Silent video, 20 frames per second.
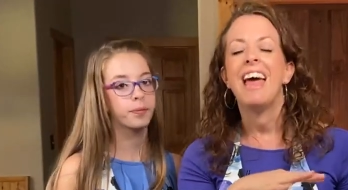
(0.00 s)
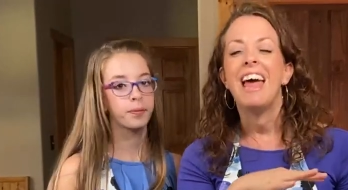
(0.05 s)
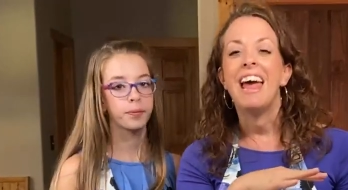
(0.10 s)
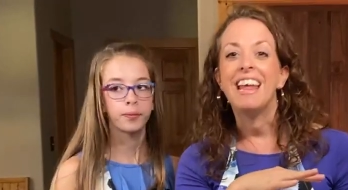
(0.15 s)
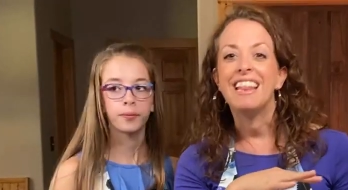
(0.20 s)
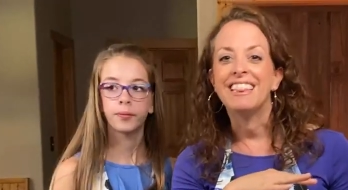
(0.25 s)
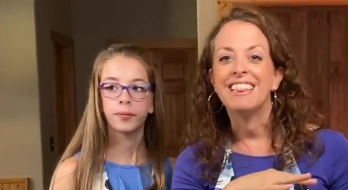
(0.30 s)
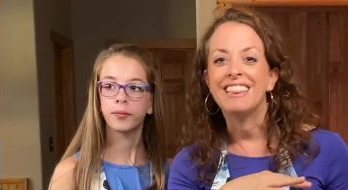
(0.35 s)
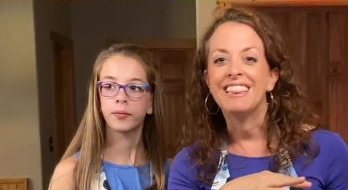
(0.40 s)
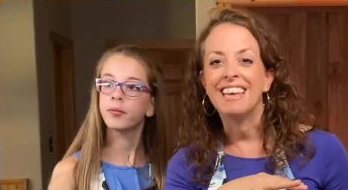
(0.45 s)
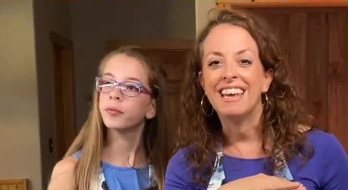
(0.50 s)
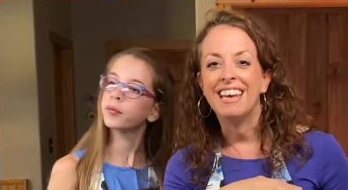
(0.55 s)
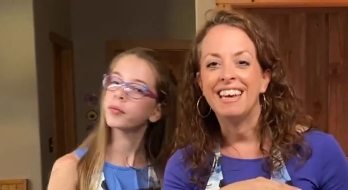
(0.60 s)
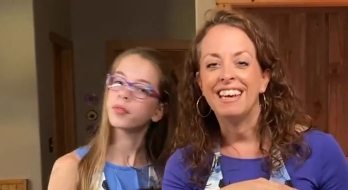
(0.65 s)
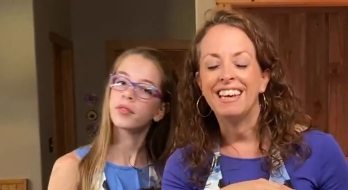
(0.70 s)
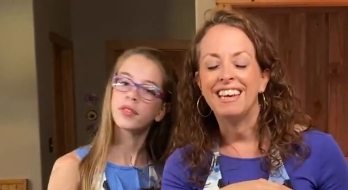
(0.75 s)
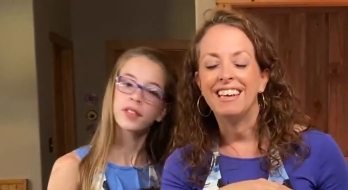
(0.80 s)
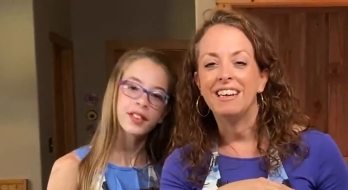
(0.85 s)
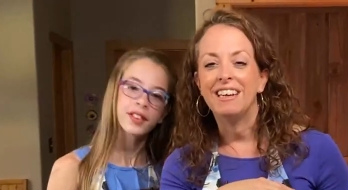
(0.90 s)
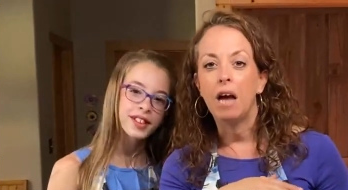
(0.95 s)
Speaker 1: And
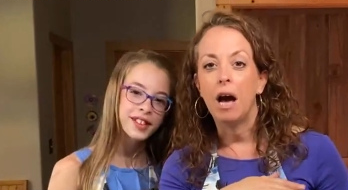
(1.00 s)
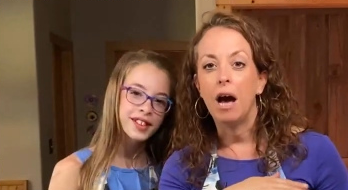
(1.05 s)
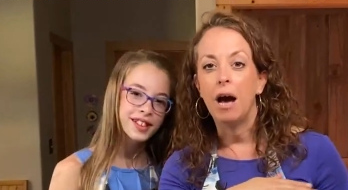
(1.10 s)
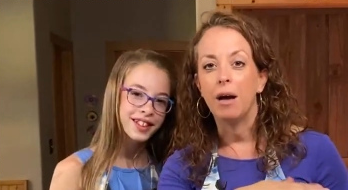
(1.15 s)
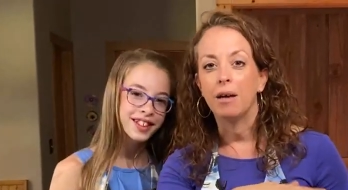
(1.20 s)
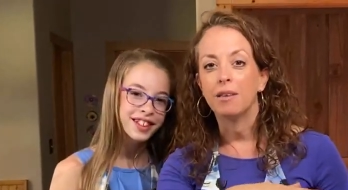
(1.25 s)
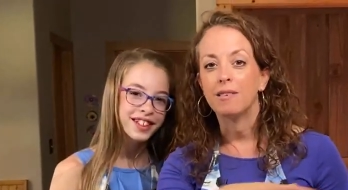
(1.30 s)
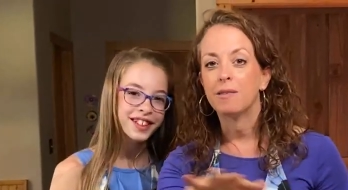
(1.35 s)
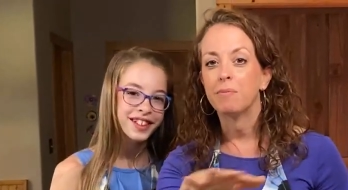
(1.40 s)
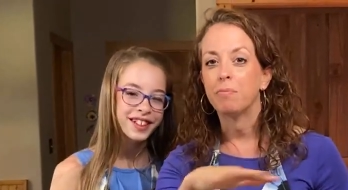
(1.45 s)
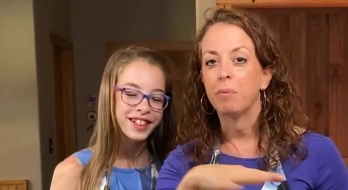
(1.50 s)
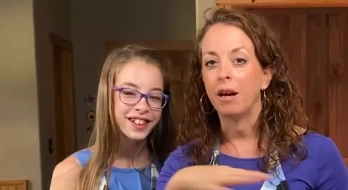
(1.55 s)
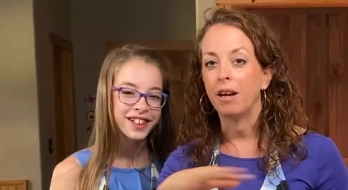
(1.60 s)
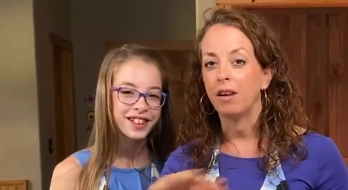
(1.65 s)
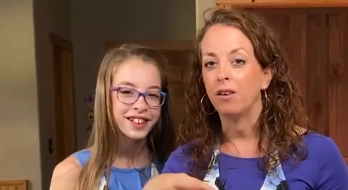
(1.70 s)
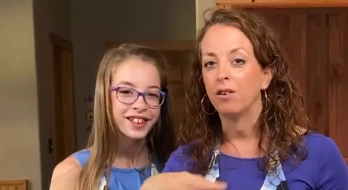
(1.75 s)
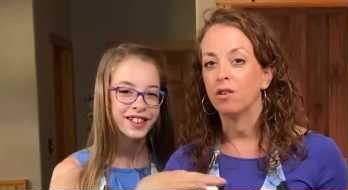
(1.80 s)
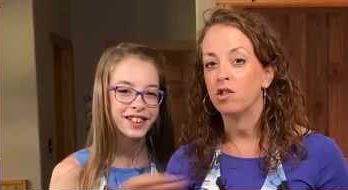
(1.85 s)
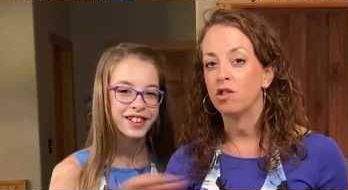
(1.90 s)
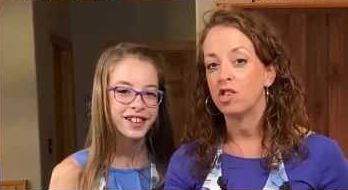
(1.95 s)
then uh,
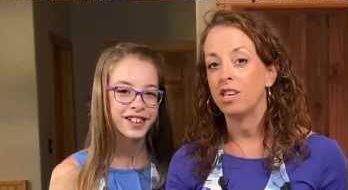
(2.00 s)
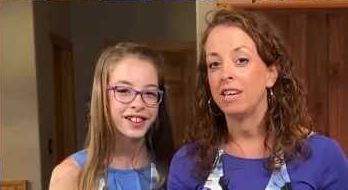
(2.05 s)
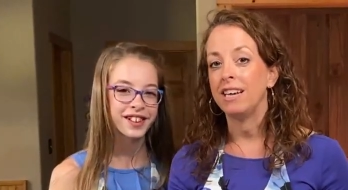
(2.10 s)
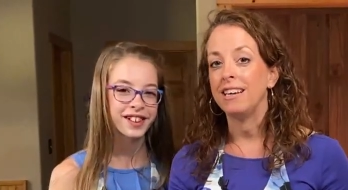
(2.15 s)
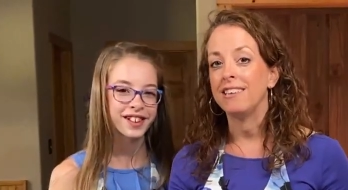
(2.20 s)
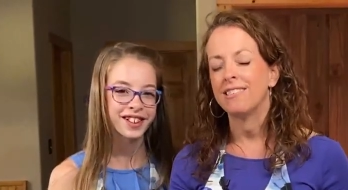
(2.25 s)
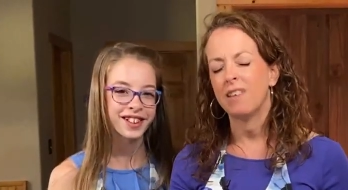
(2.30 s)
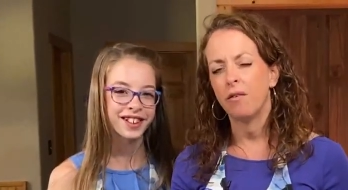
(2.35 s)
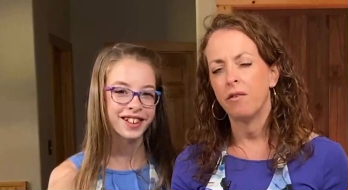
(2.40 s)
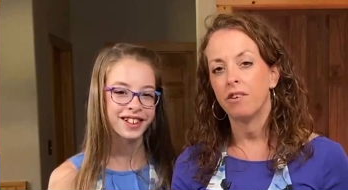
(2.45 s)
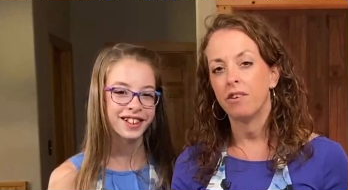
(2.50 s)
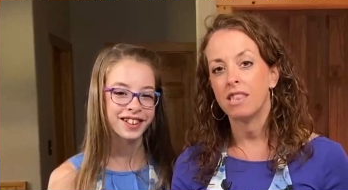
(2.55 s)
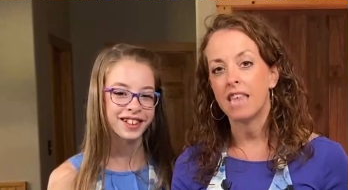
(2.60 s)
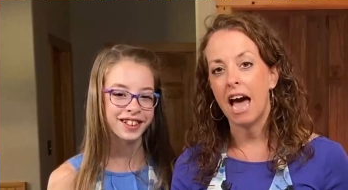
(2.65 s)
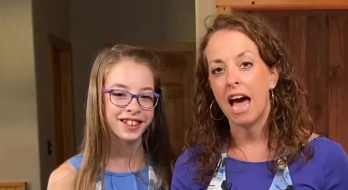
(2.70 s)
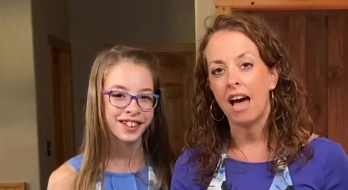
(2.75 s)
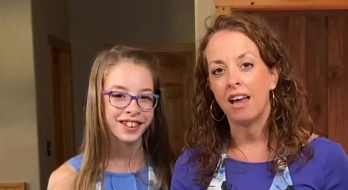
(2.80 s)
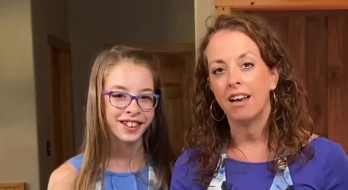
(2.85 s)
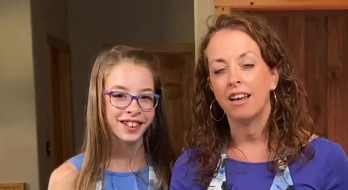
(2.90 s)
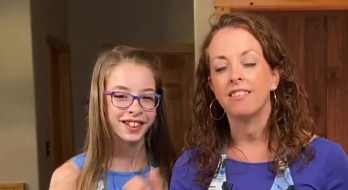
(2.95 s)
sprinkle cheese over
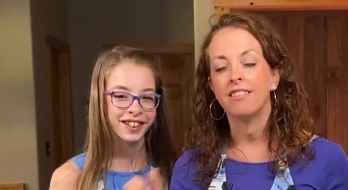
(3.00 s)
that,